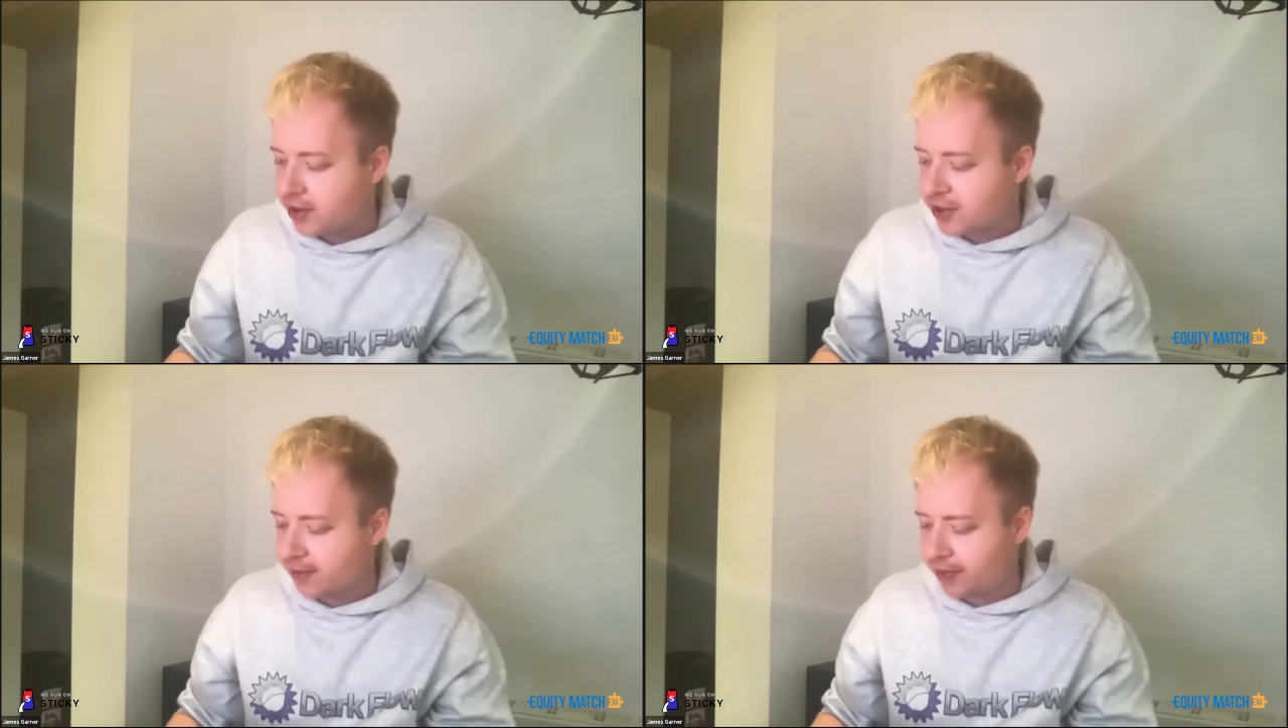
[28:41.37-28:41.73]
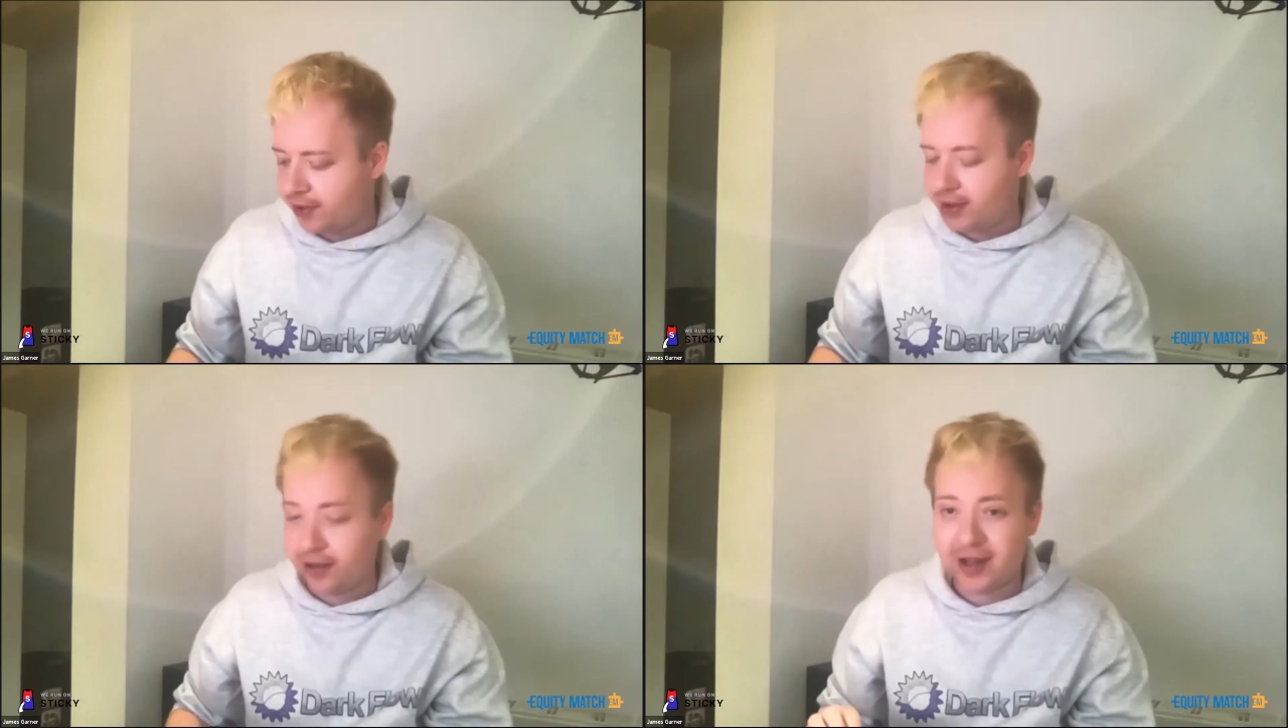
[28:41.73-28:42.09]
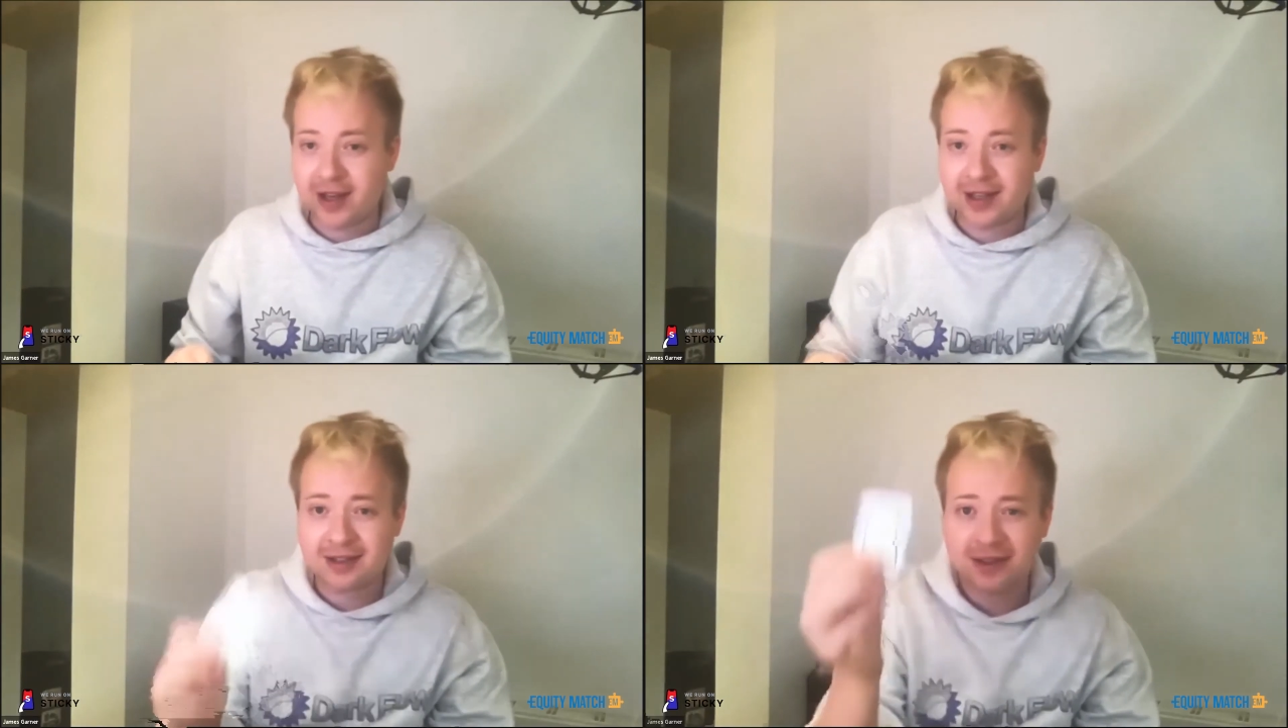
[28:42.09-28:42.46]
at something like
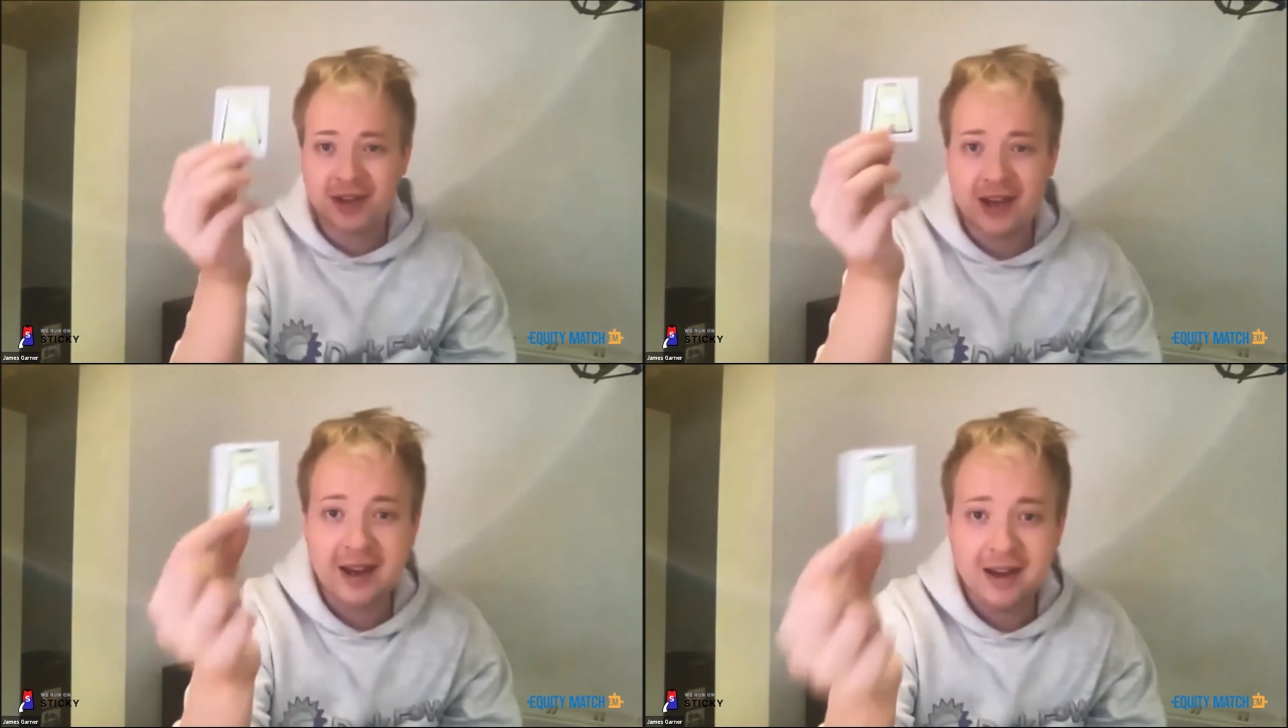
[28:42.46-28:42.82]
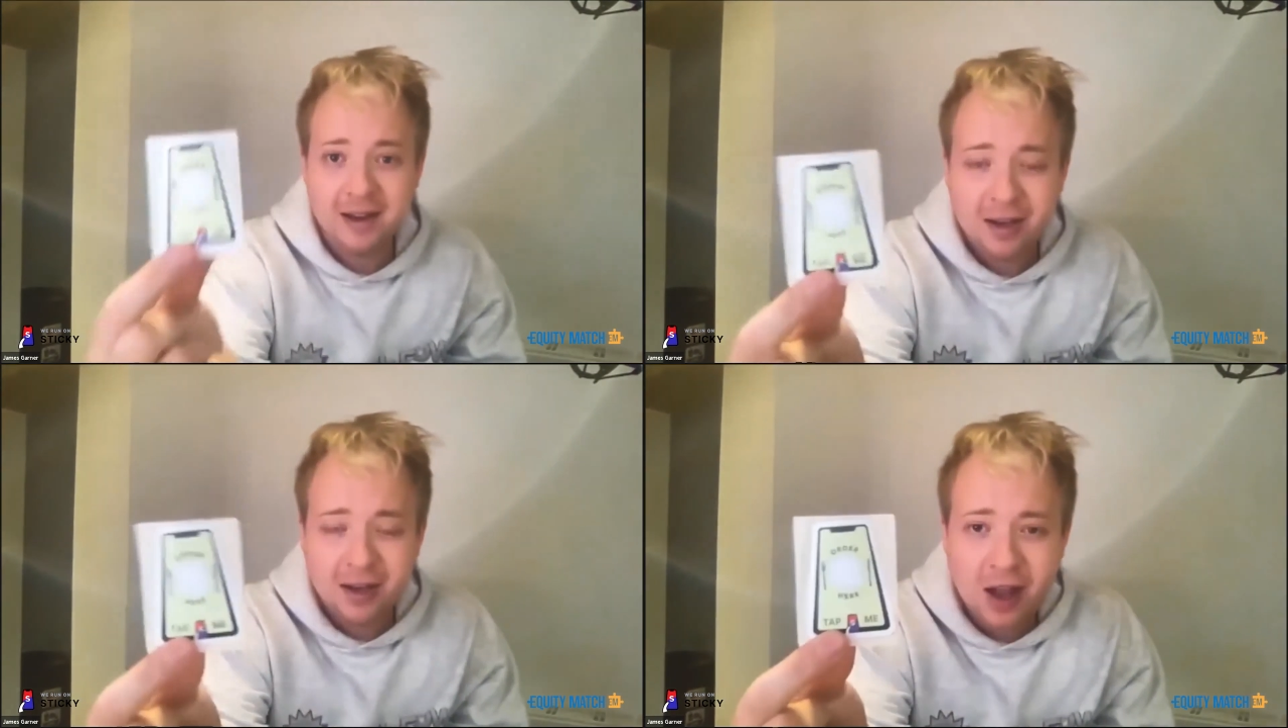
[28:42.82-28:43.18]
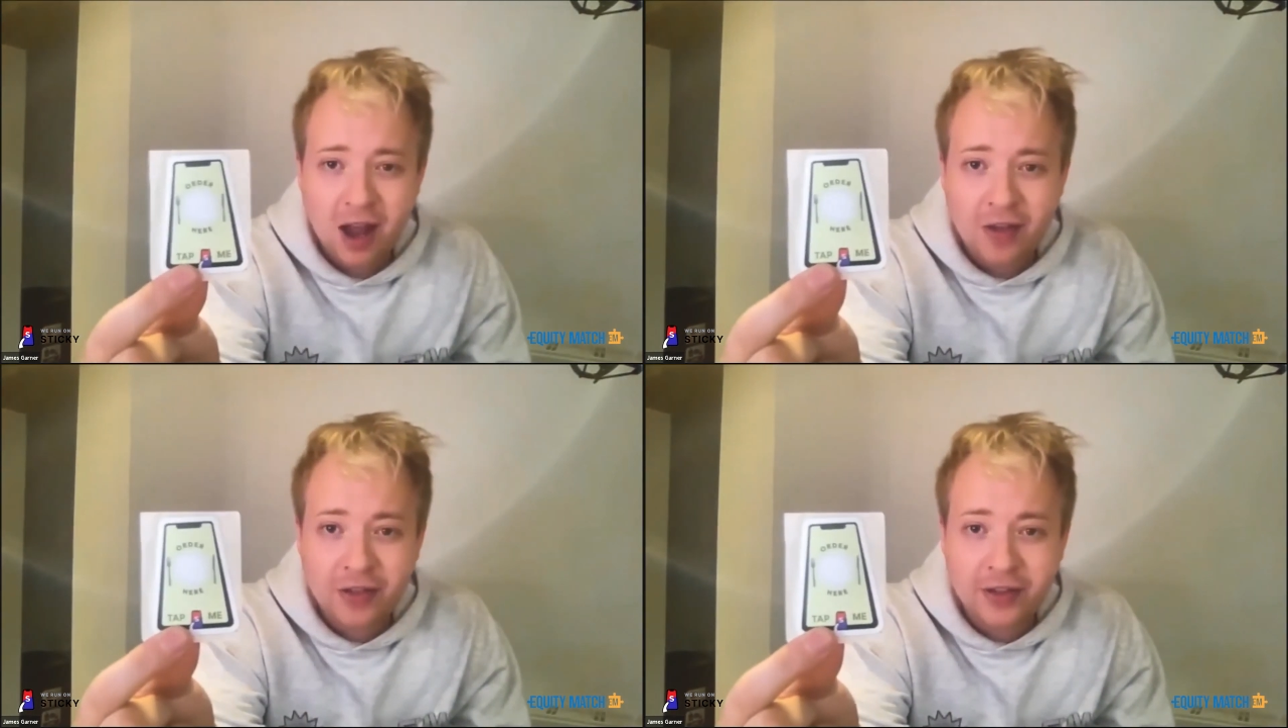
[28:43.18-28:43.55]
this, okay,
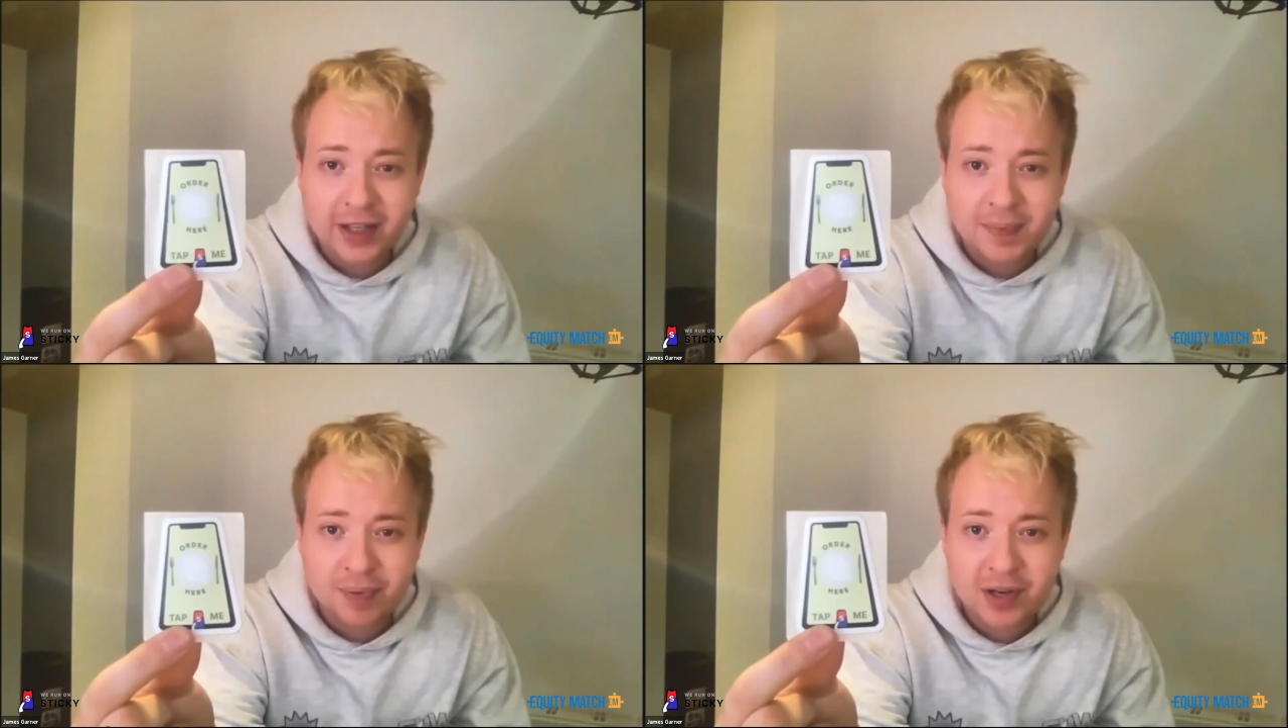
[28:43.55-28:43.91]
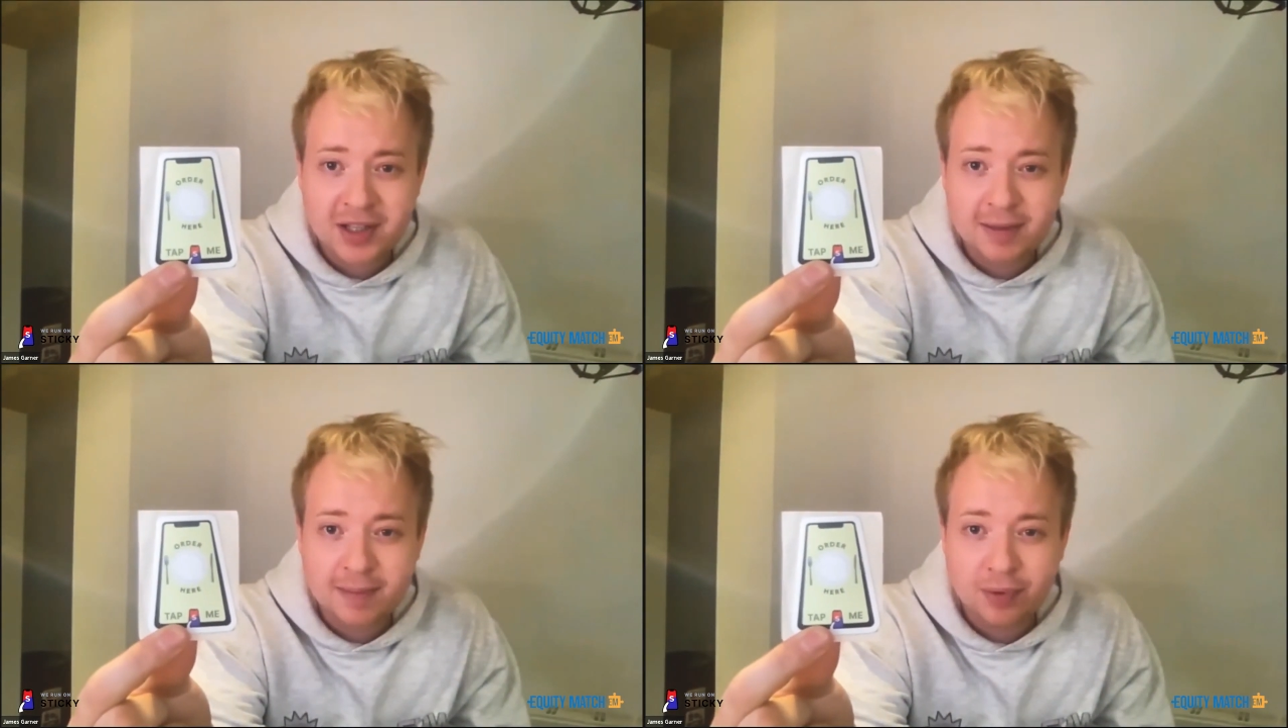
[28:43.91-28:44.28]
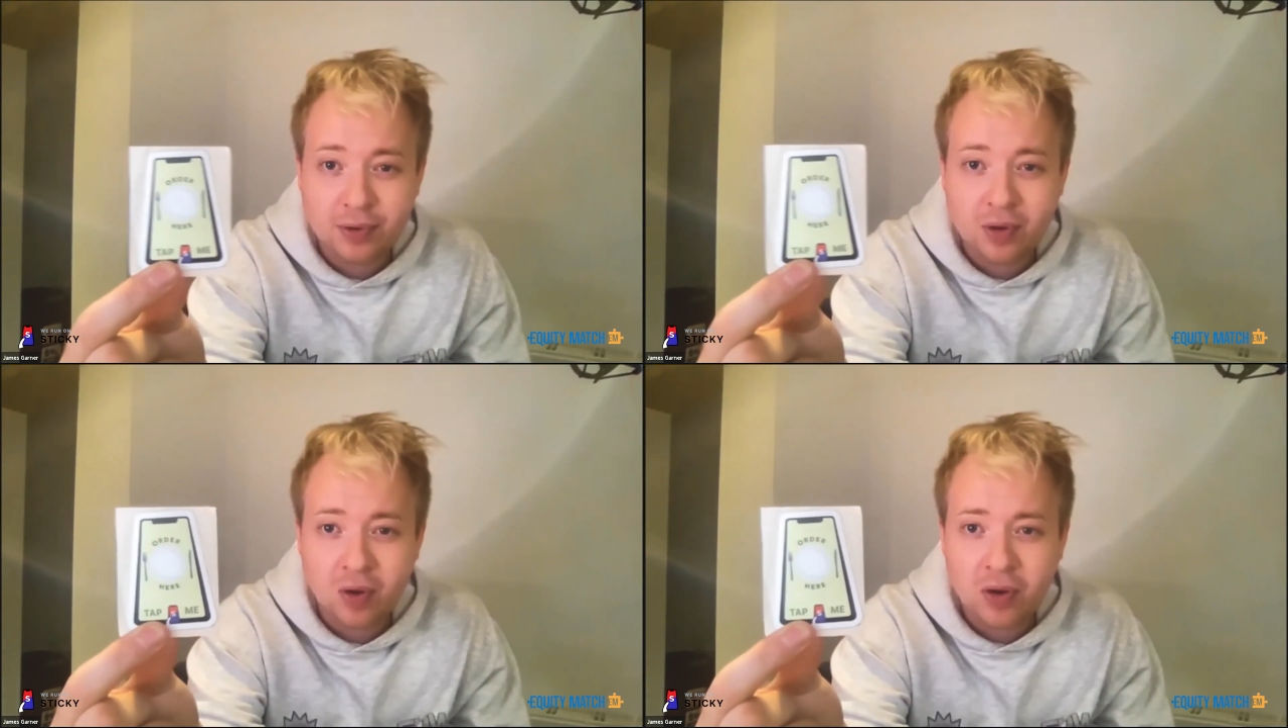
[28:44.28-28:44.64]
I think that's pretty
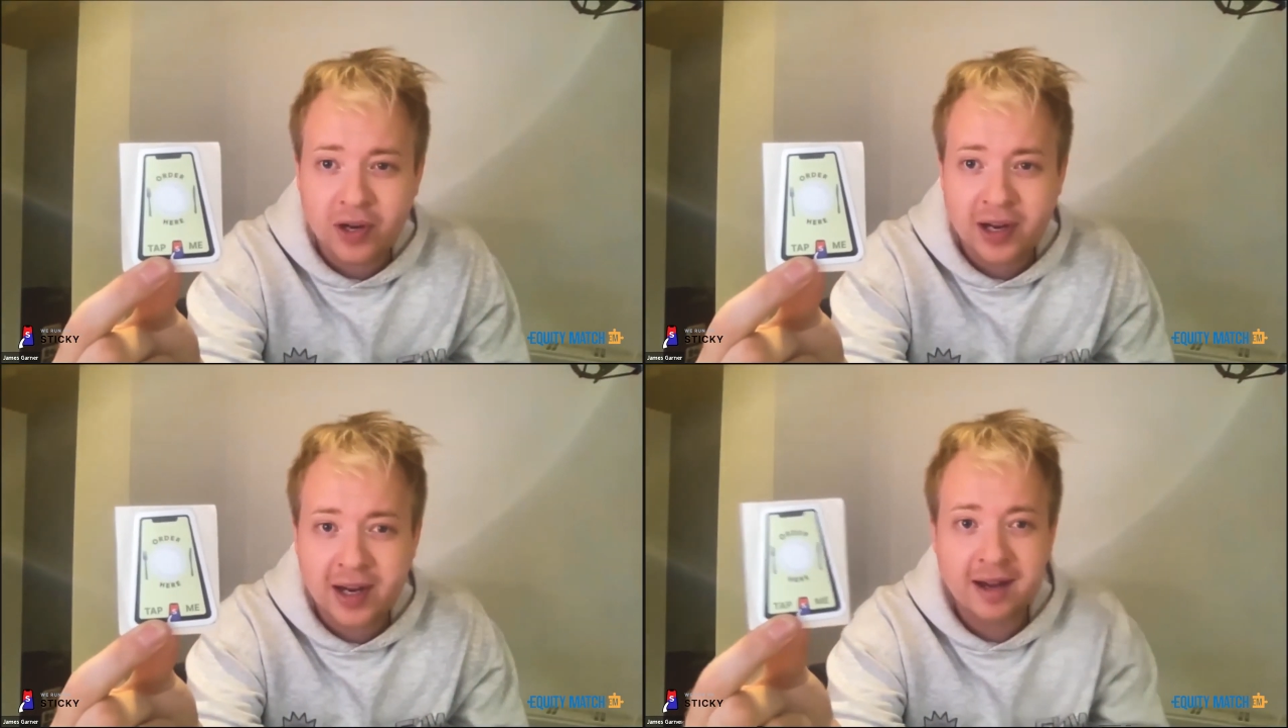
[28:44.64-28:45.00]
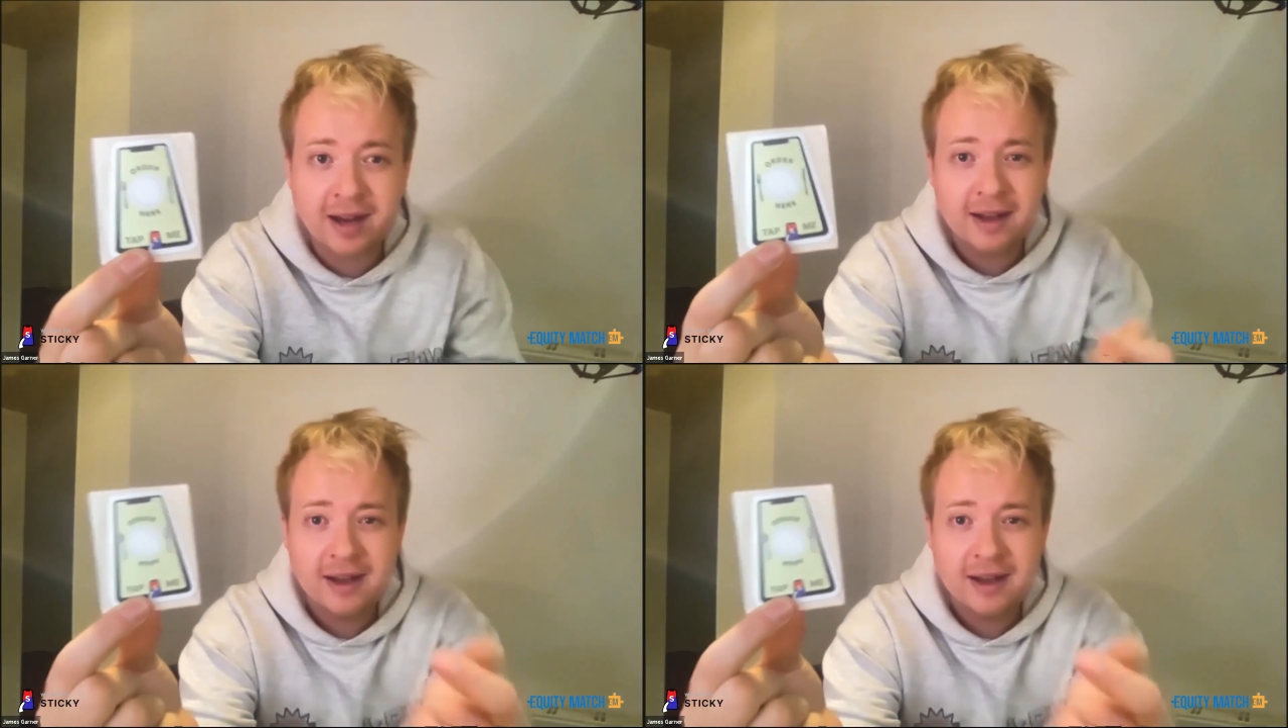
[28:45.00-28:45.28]
simple. Order here.